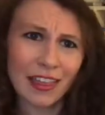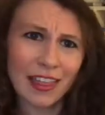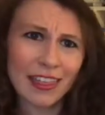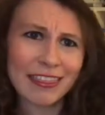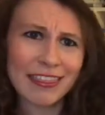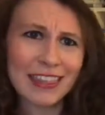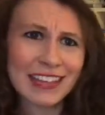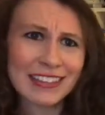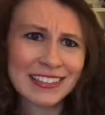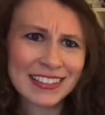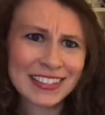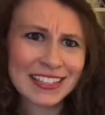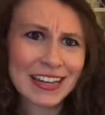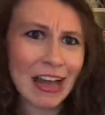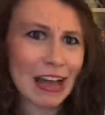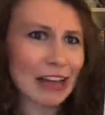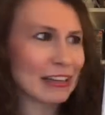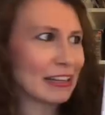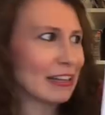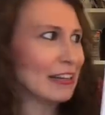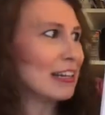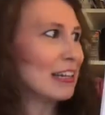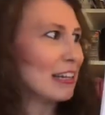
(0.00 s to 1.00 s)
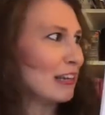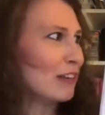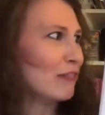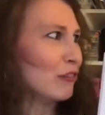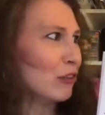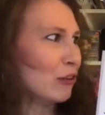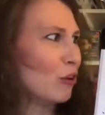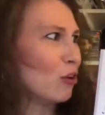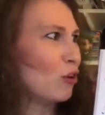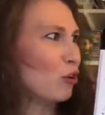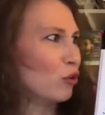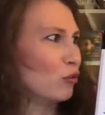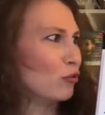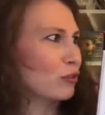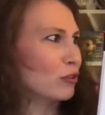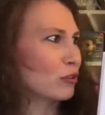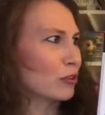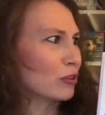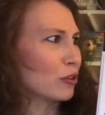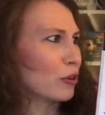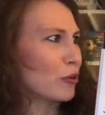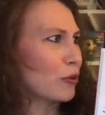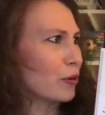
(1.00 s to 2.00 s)
That's not an evil
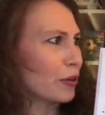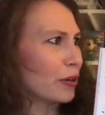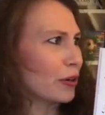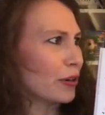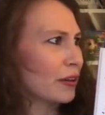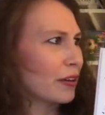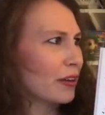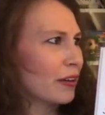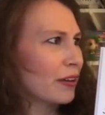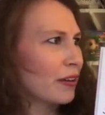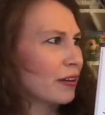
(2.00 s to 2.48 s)
overlord.